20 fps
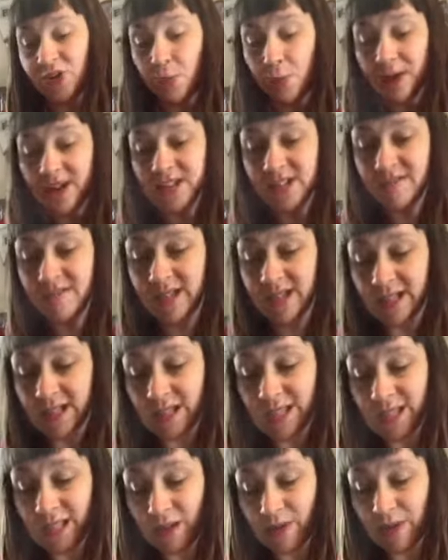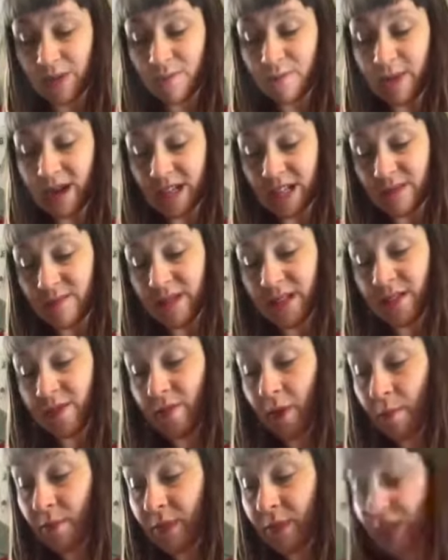measurements. So the measurements
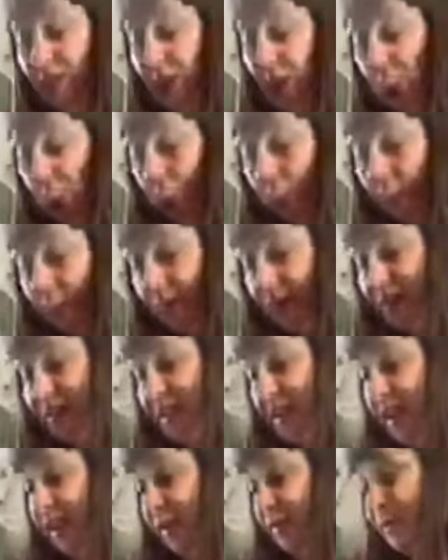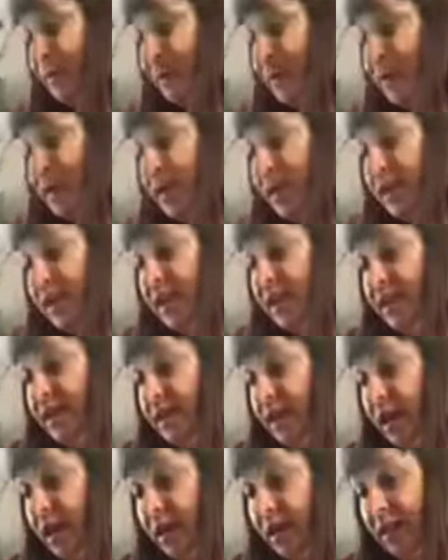from the top down is
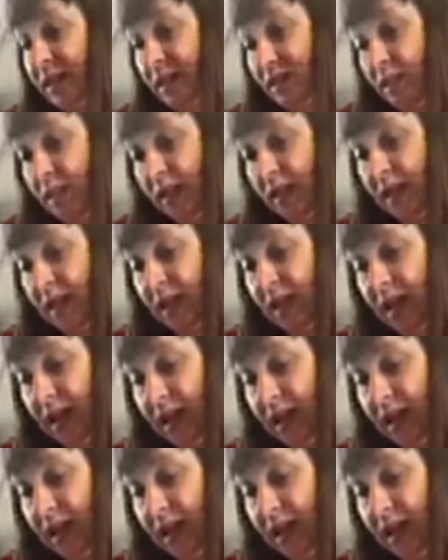going to be,